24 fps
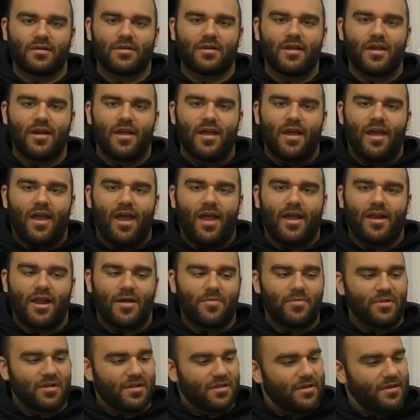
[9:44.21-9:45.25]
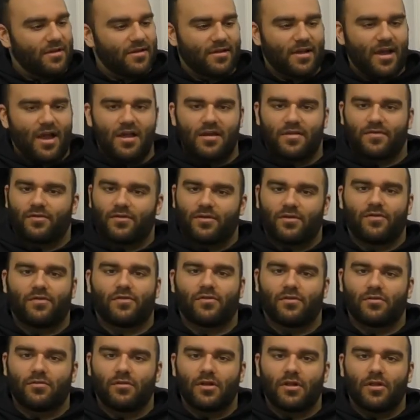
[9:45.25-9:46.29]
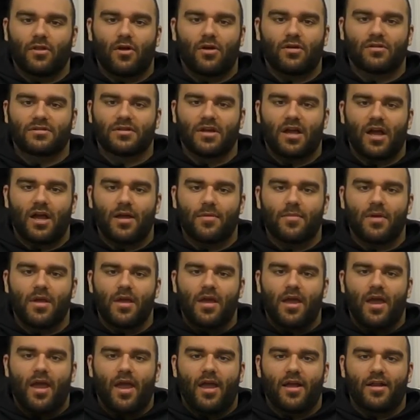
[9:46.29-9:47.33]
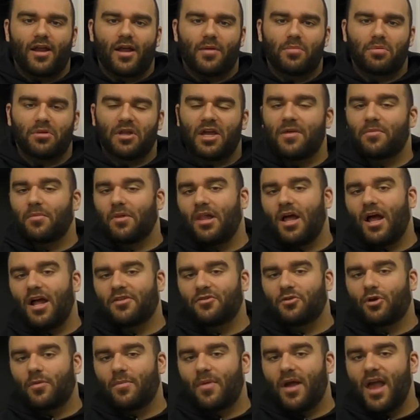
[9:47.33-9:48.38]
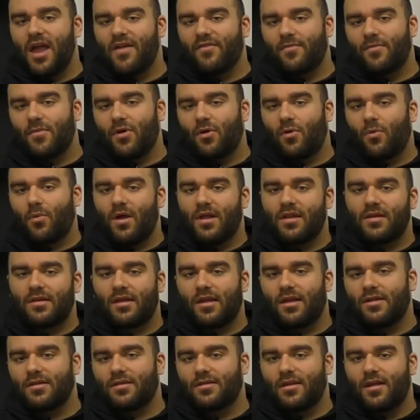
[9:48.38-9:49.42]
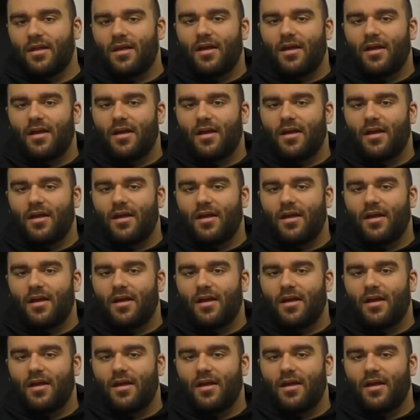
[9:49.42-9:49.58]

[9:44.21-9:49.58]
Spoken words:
And I've been listening to these guys for a really long time, and I play them a lot during my Heavy Metal Wednesdays.